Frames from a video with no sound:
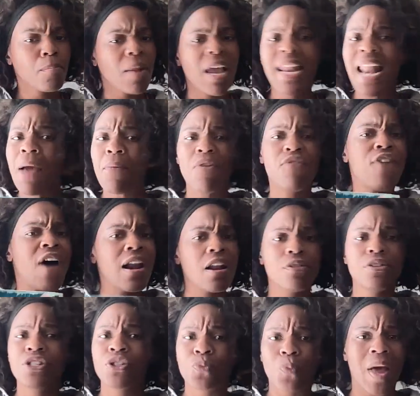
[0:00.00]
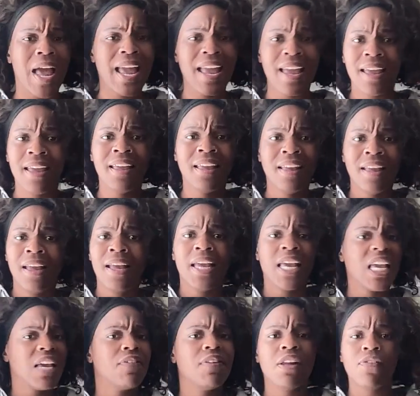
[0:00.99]
And I will follow this way
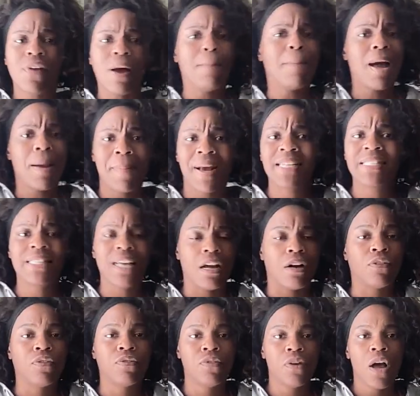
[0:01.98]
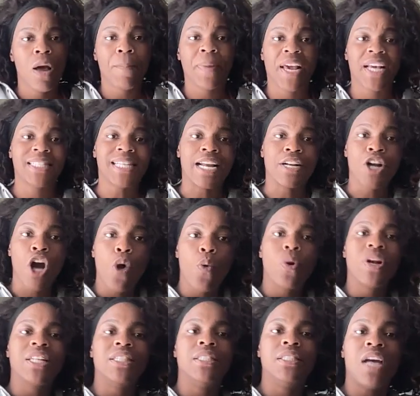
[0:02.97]
even if I'm by myself, because I know
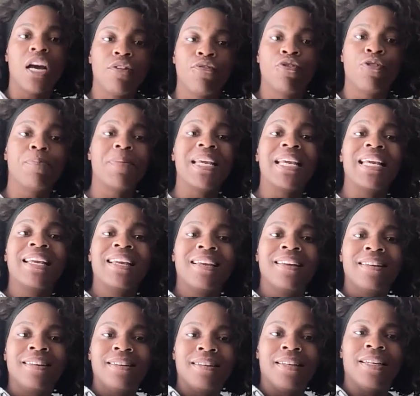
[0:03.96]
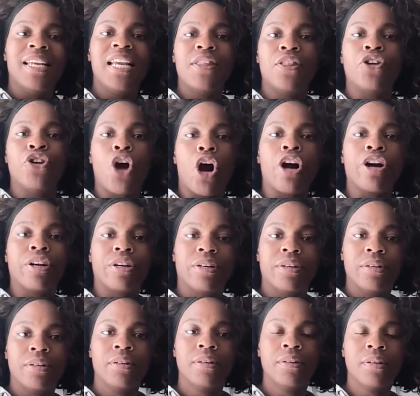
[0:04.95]
what it's done for me in the dark.
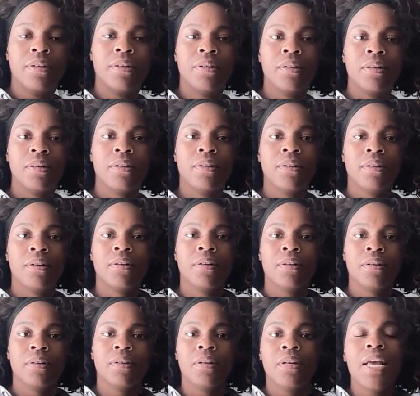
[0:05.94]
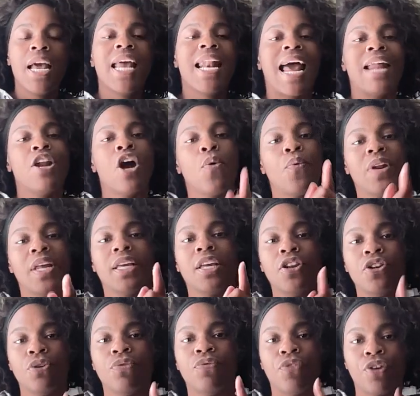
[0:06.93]
And I know what it can
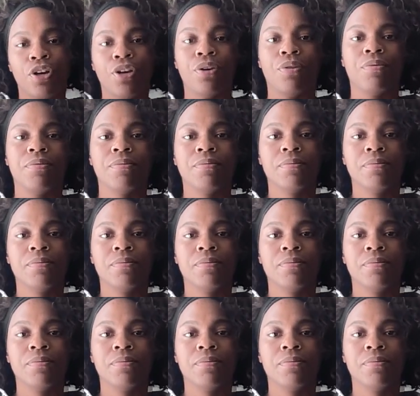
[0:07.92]
do for you.